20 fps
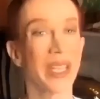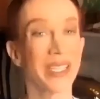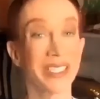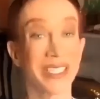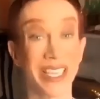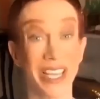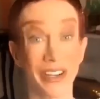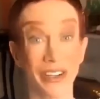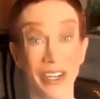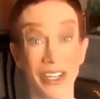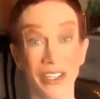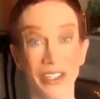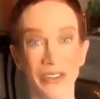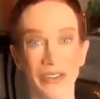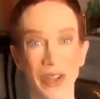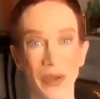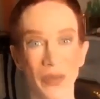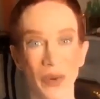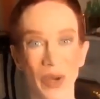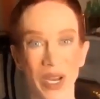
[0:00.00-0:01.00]
It's Saturday,
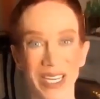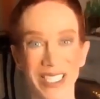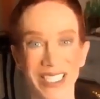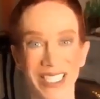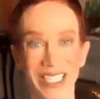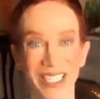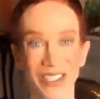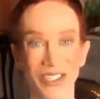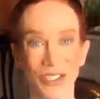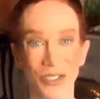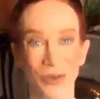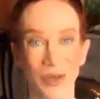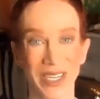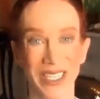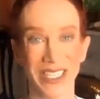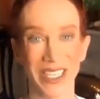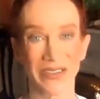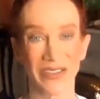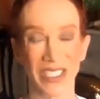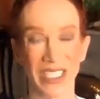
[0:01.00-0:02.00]
November eighteenth,
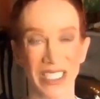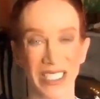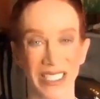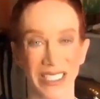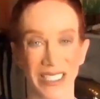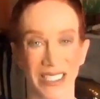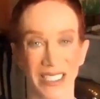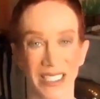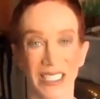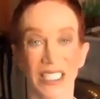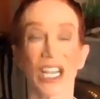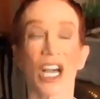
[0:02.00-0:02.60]
twenty seventeen.